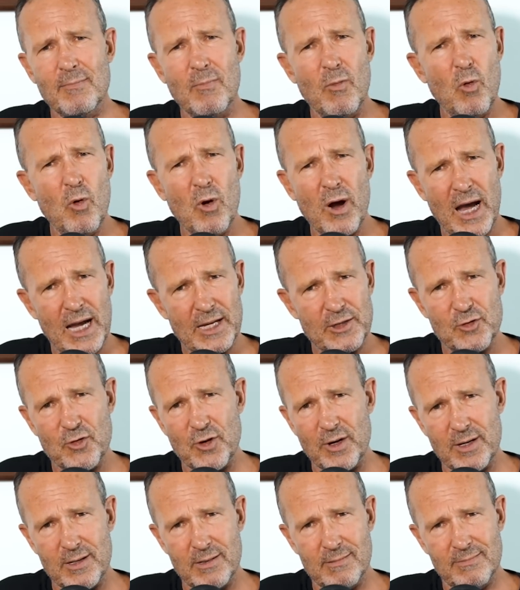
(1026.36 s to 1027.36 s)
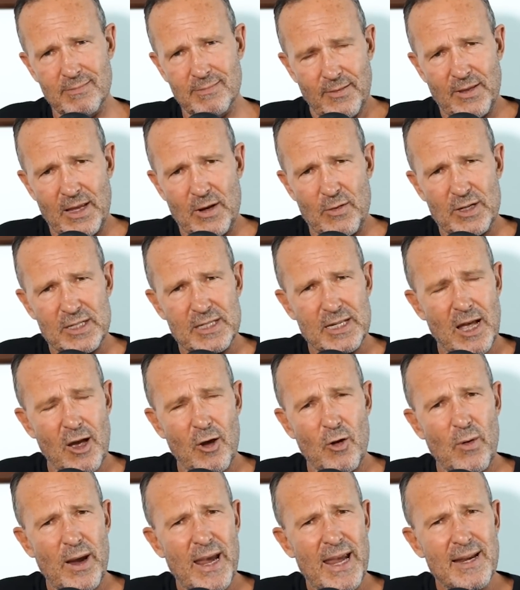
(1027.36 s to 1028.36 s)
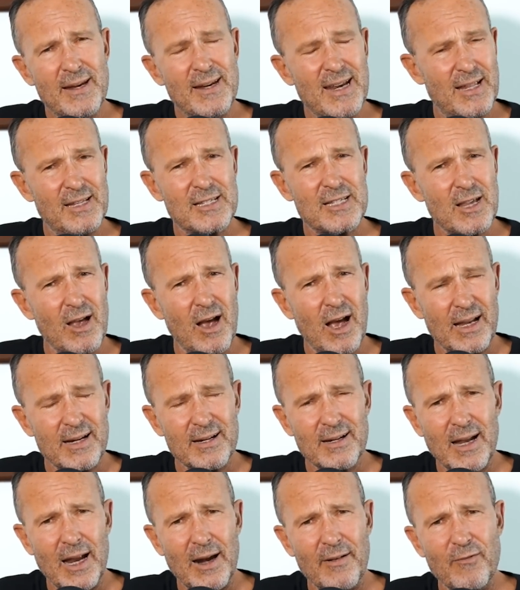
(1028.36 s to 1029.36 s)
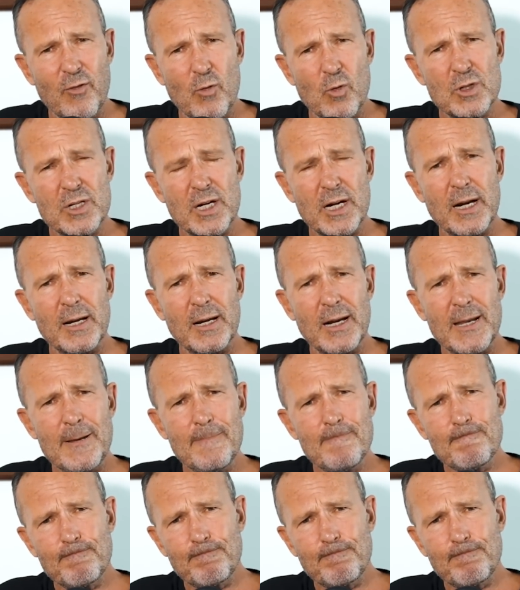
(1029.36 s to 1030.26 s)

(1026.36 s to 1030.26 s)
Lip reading: more hatred, there is no end in sight, unfortunately.